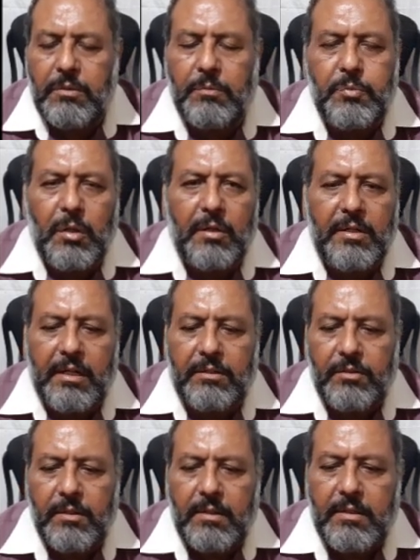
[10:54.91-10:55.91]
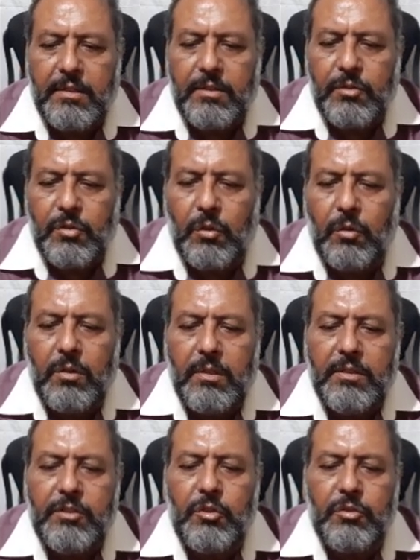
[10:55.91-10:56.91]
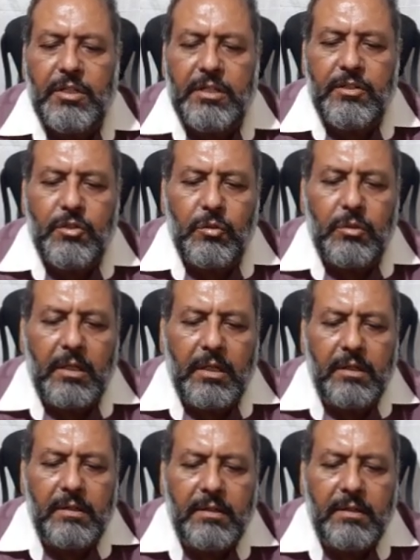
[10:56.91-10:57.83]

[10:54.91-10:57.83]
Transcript: products. So using sugar